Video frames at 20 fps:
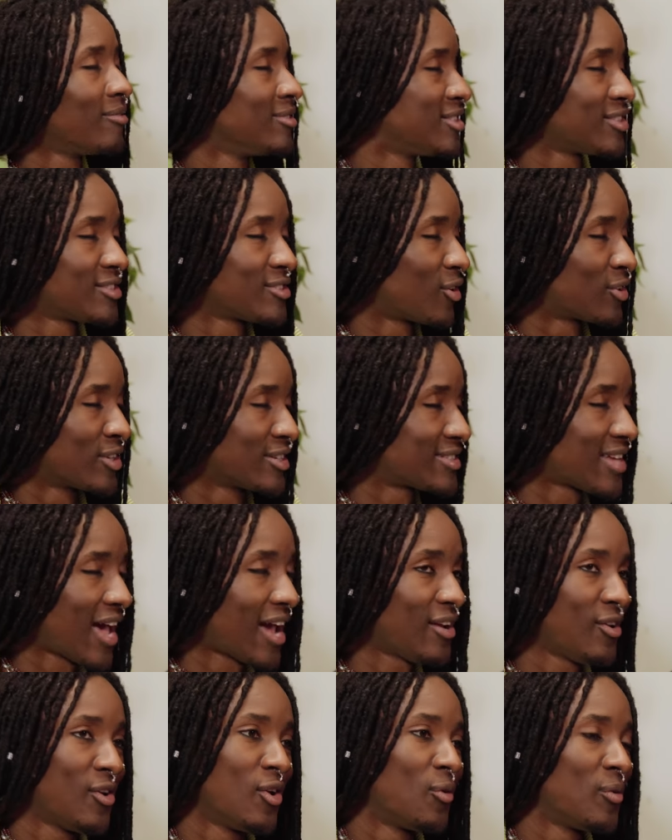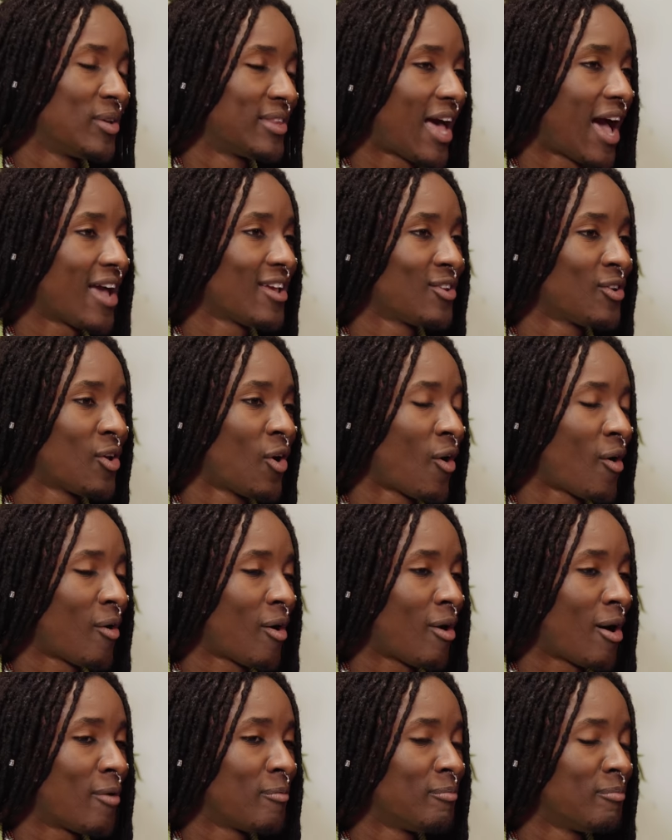Just on a side note with that, you know,
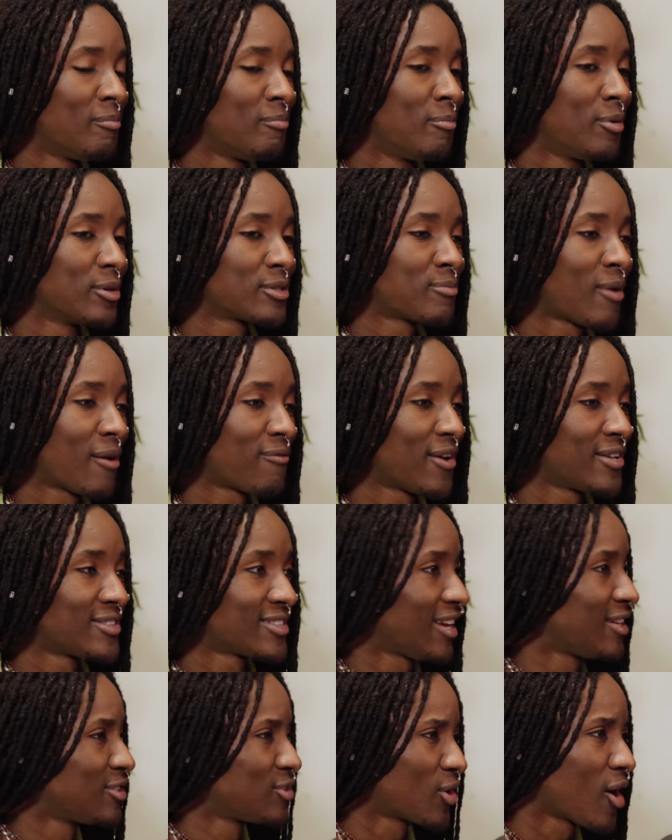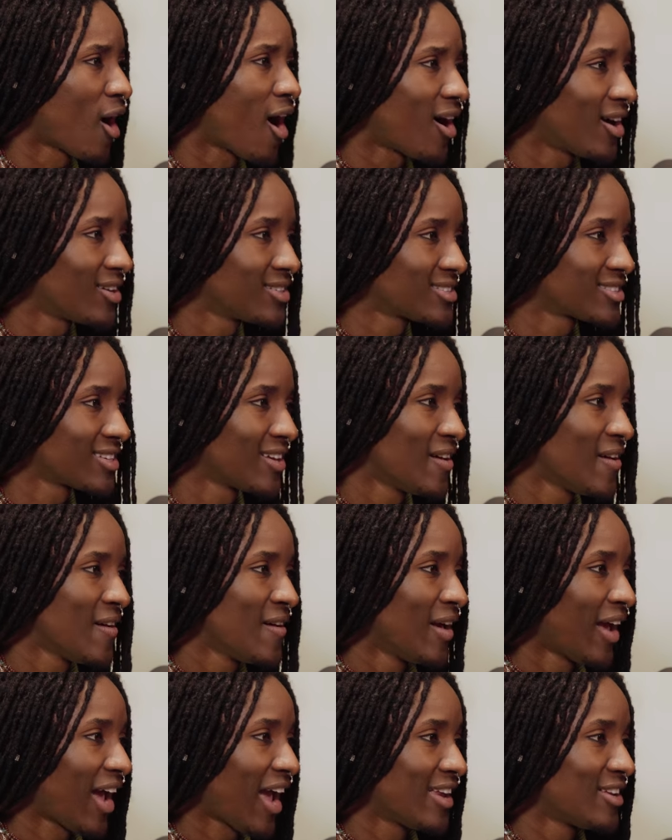most of my friends are into cars,
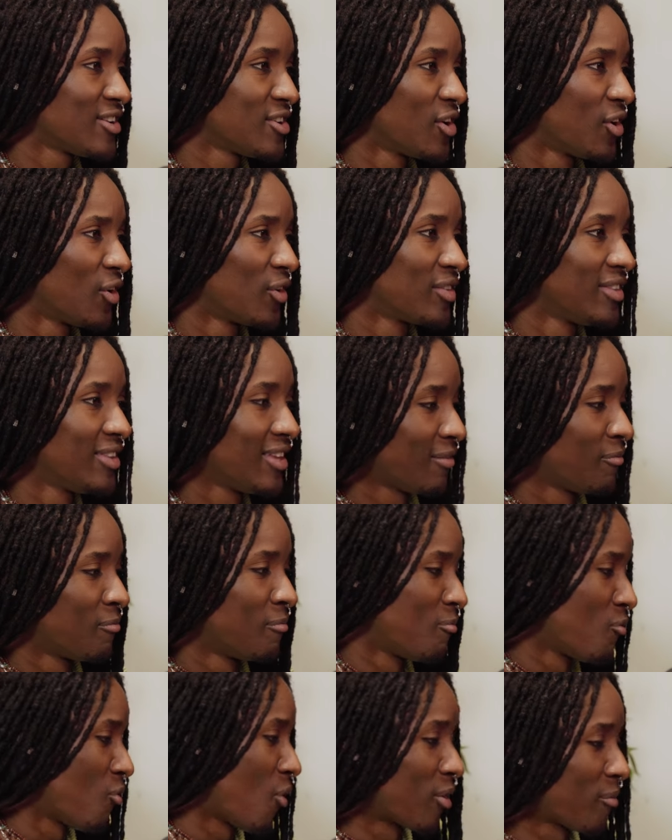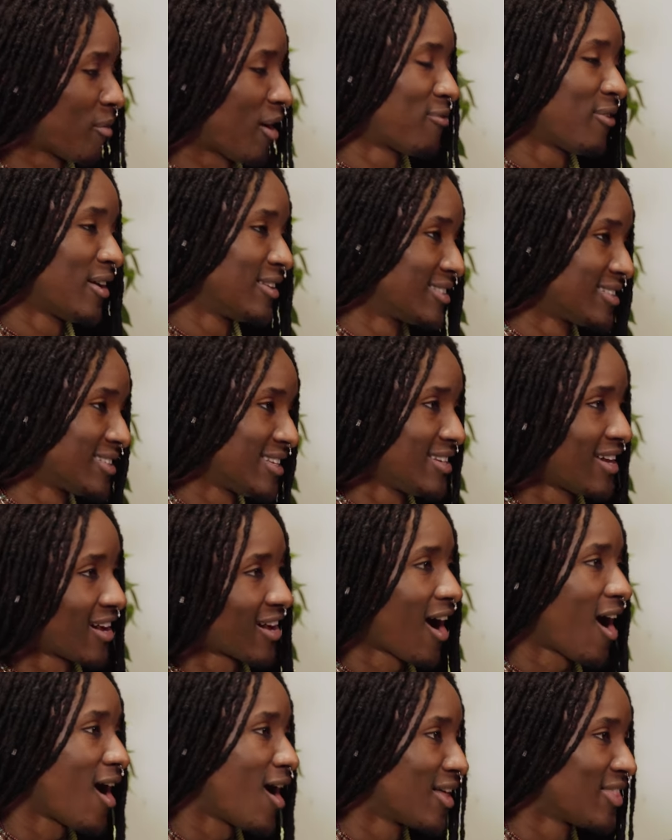and, you know, one of my friends is in a
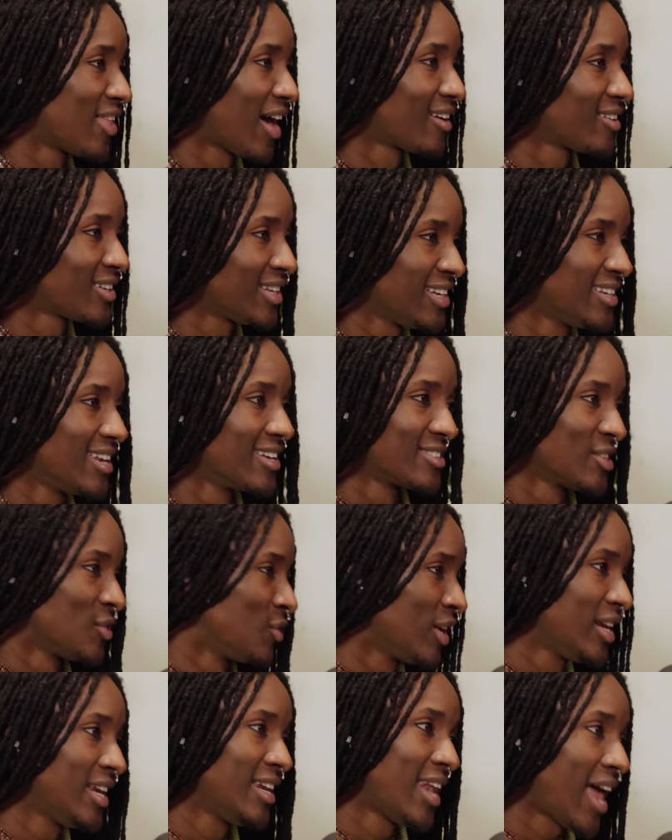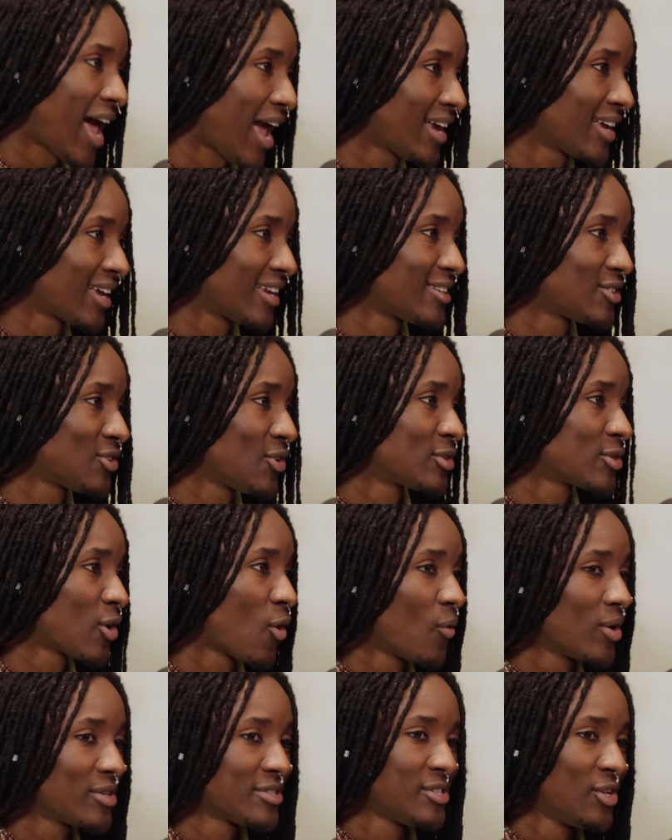car that he doesn't really like, and so he's
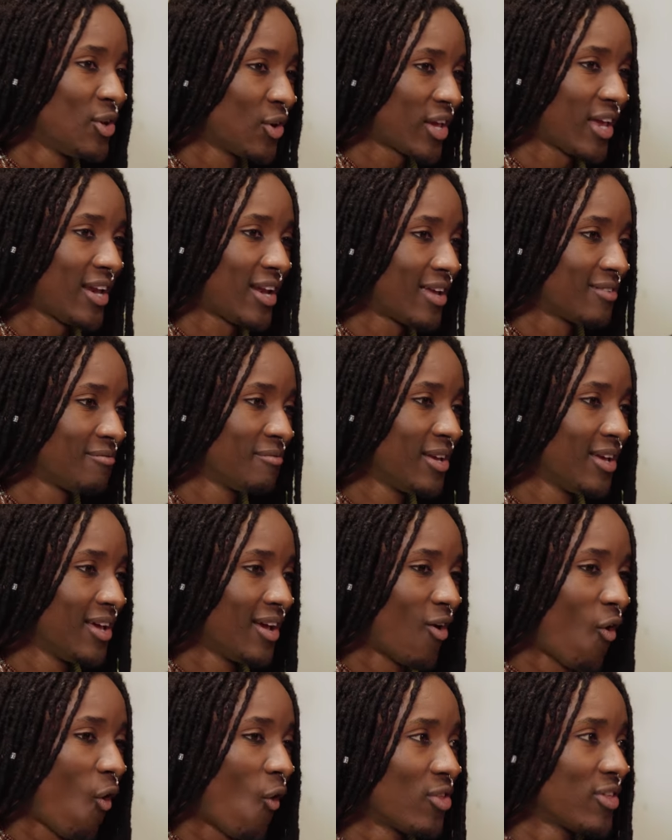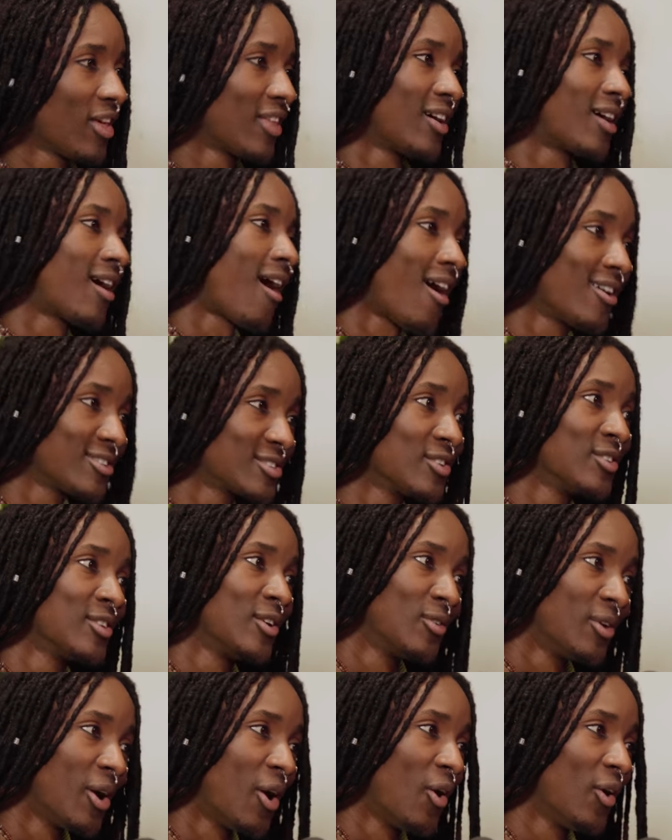always looking at all the other cars on
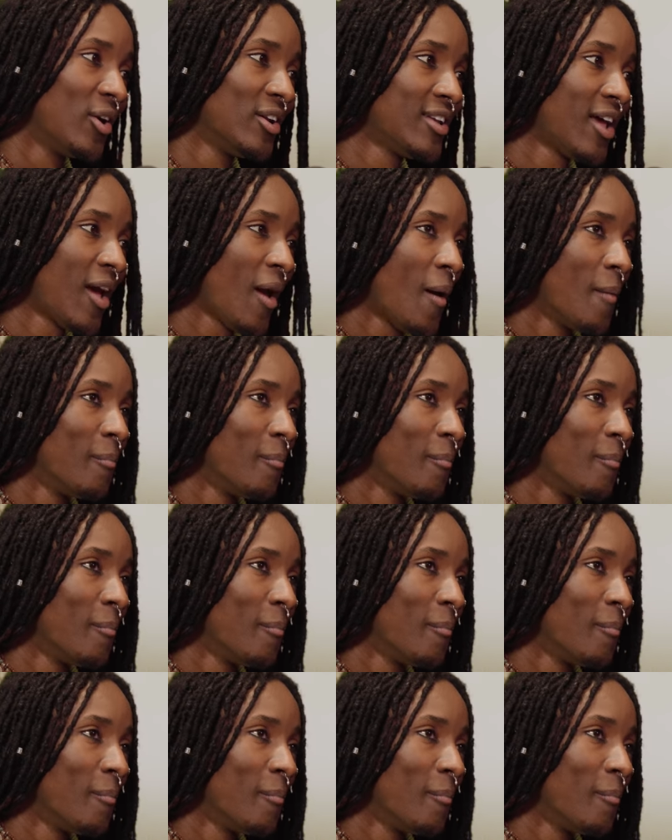the road.